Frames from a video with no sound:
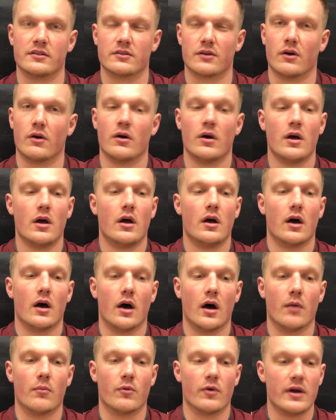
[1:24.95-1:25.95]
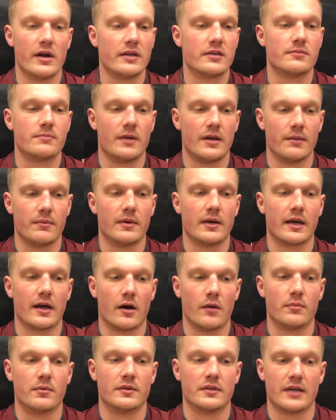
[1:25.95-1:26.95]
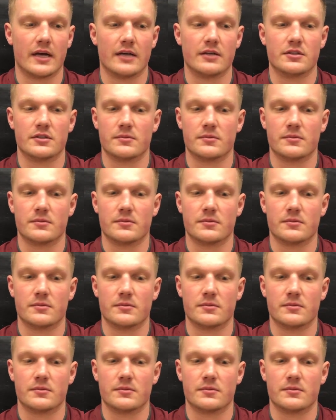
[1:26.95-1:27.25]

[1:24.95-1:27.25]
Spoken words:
So Miranda's been a big help with that,